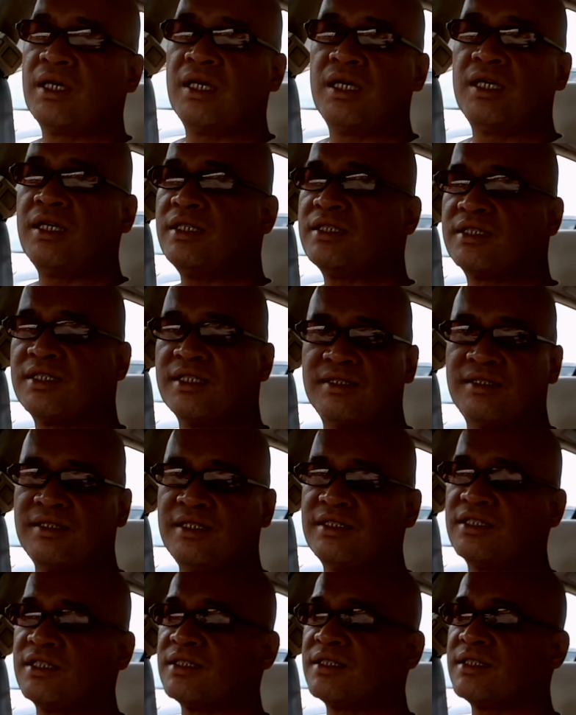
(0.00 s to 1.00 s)
it's
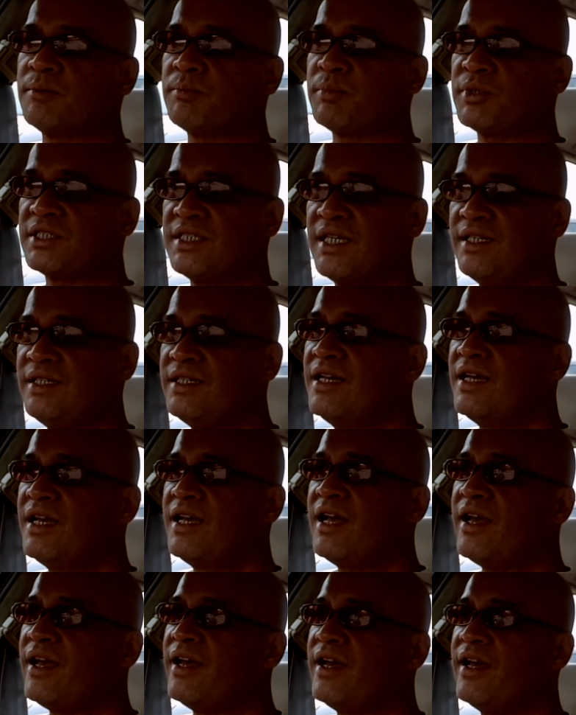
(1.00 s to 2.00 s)
just 10%,
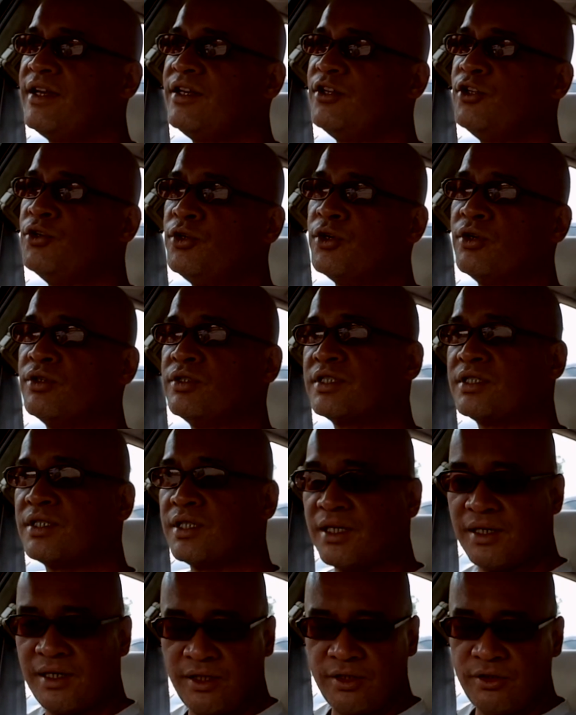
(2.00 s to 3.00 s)
and you
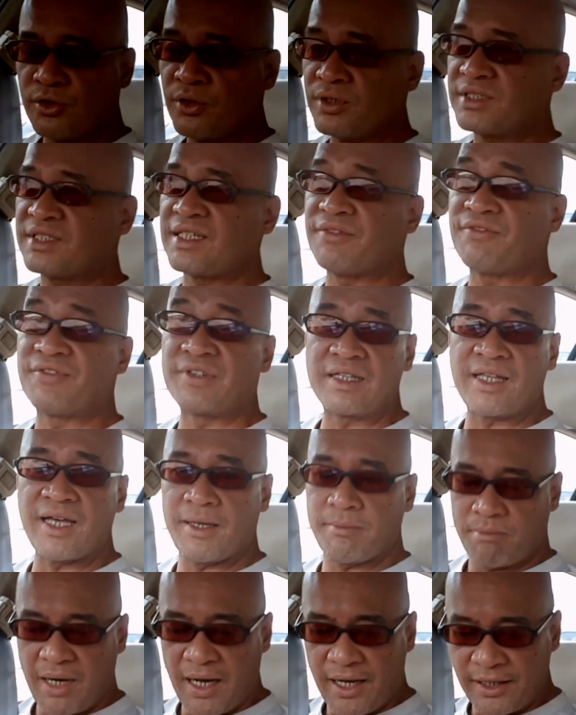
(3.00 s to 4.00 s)
don't suffer
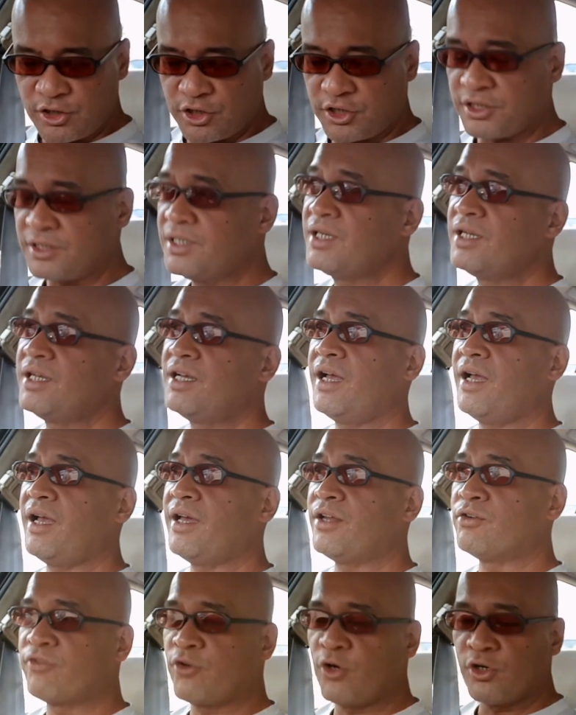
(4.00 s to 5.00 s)
that much.
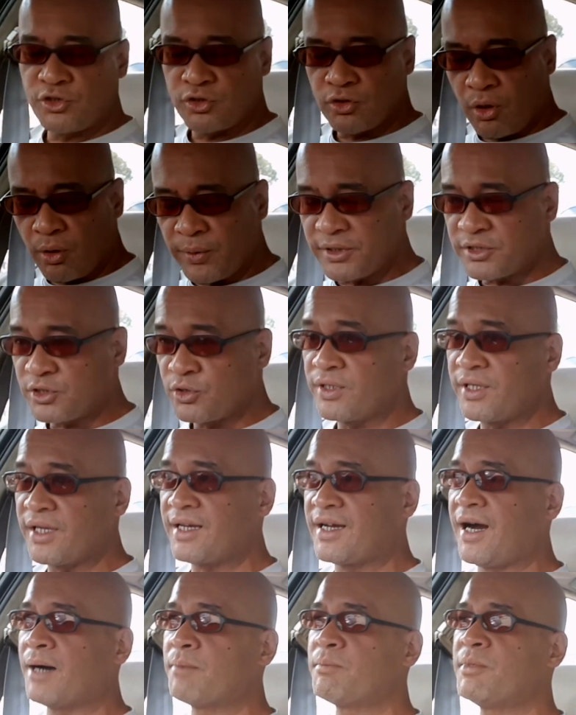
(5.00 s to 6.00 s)
And of course, you always know that
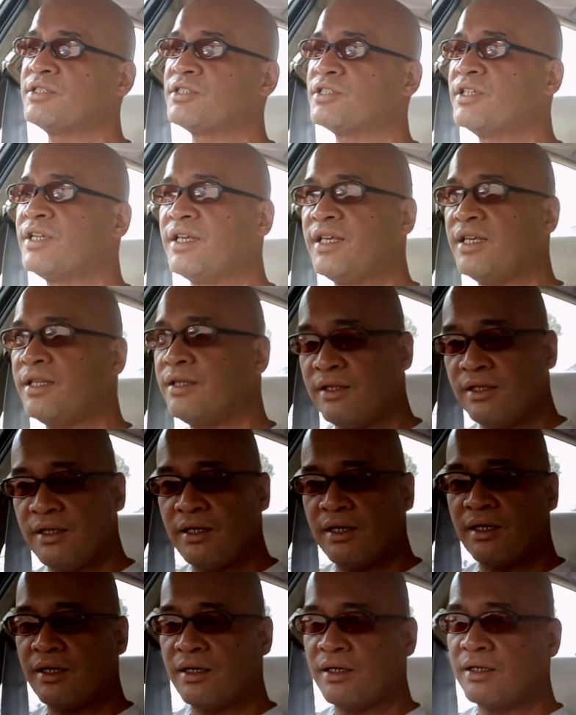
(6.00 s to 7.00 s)
karma is going to hit
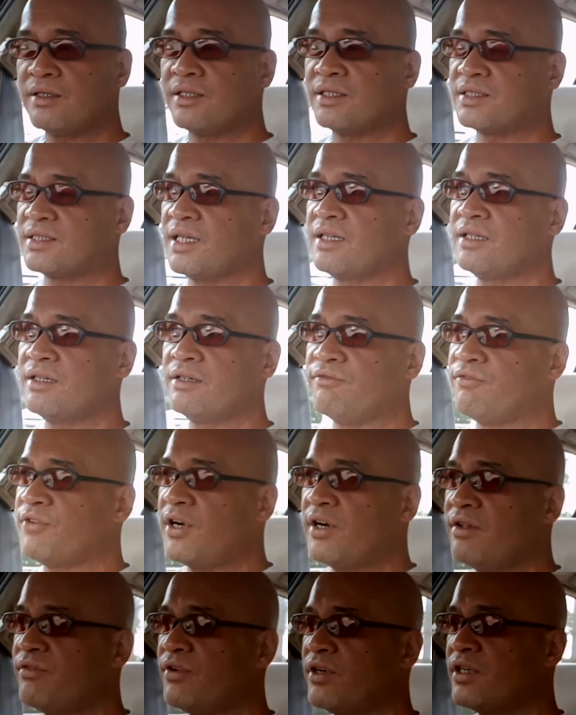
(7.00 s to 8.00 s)
the seller
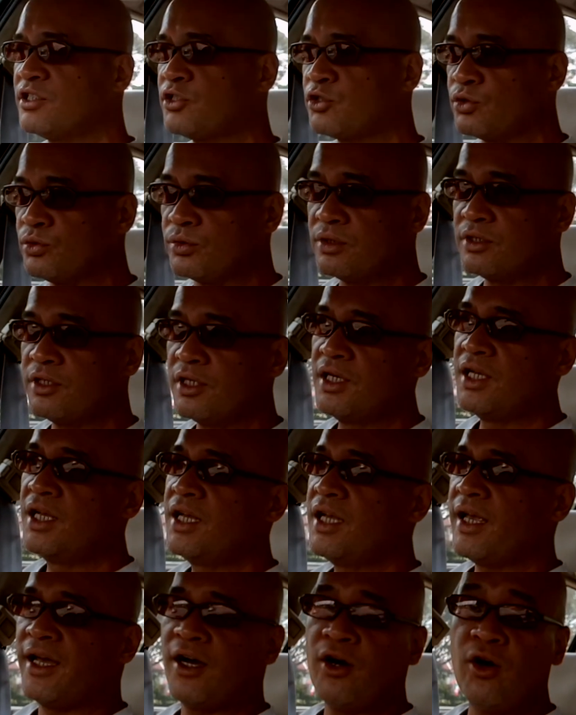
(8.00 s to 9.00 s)
very, very soon.
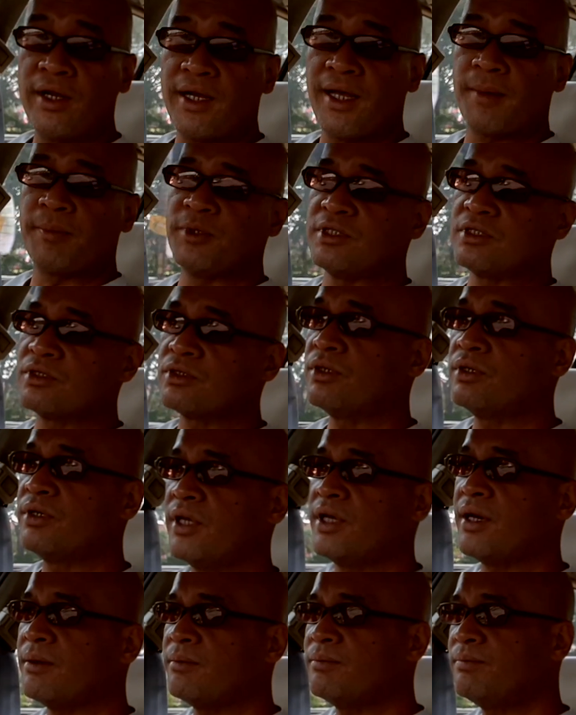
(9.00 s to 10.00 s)
Oh, it happens. Oh
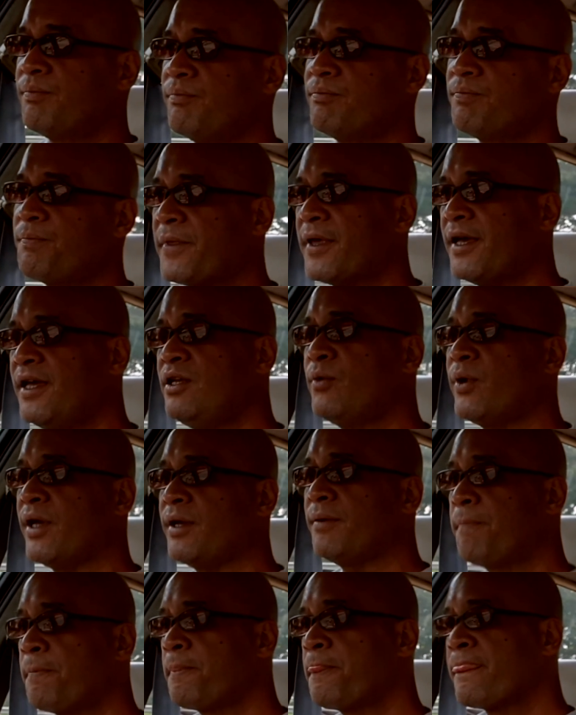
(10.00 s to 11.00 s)
yeah. Anyway,
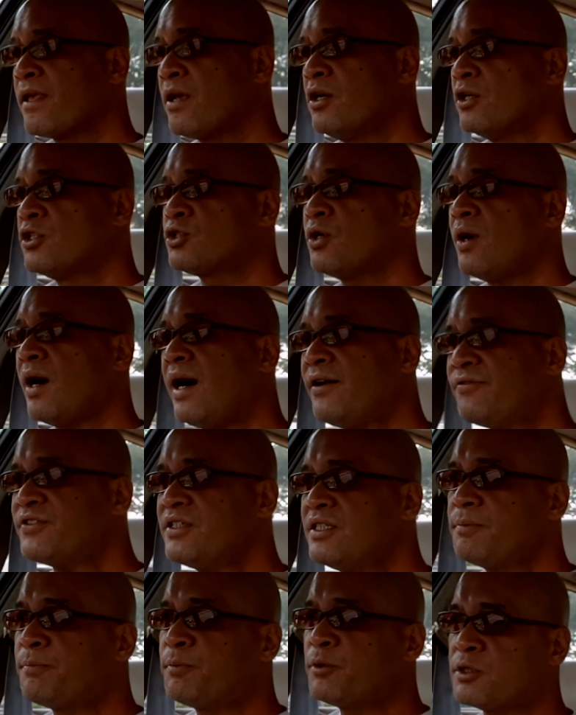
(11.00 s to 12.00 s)
so after
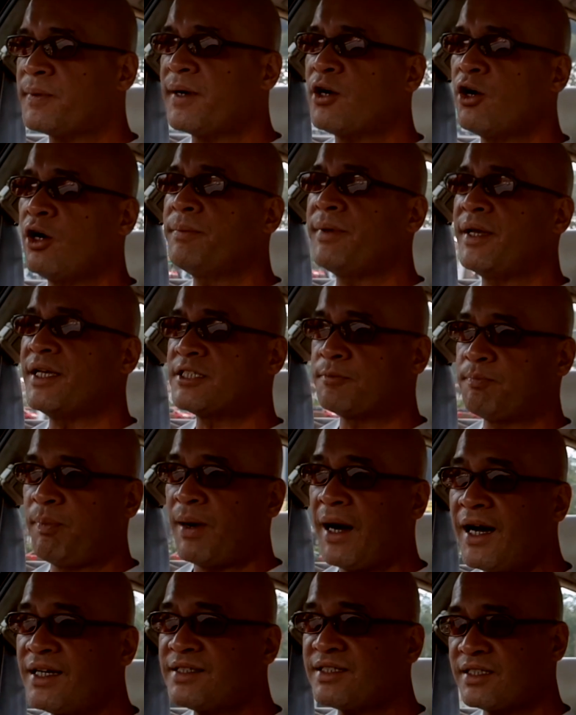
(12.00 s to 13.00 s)
the Puspakom has
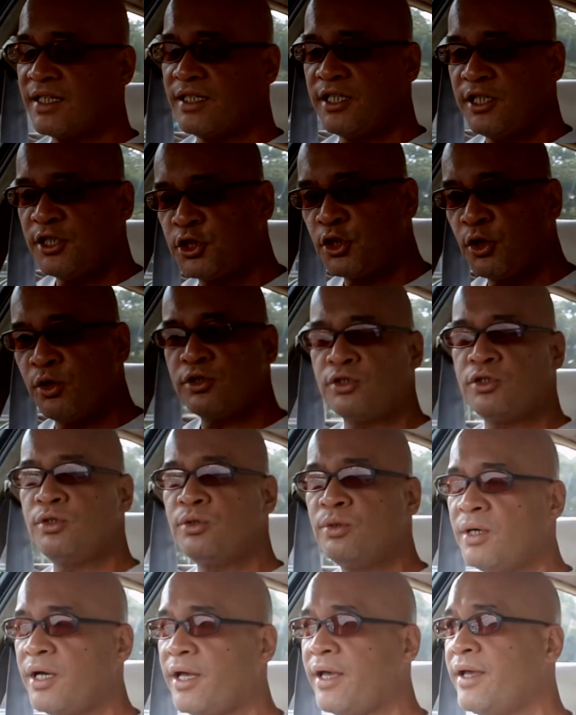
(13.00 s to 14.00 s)
passed and he shows
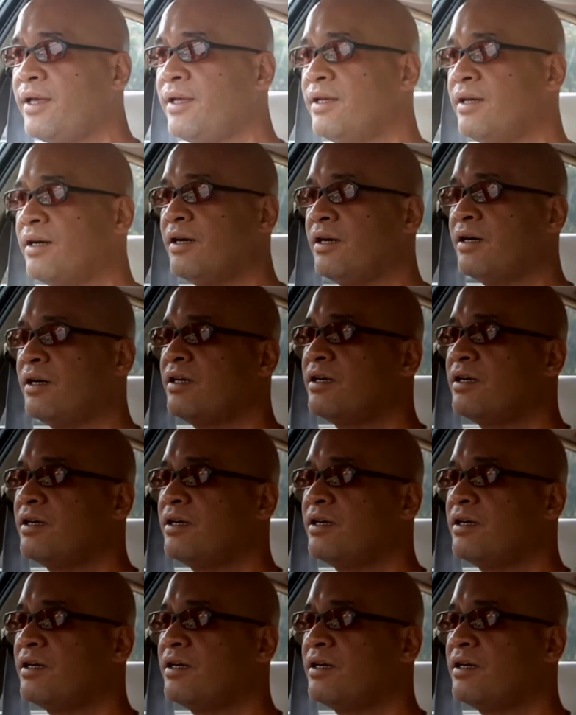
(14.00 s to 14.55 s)
you a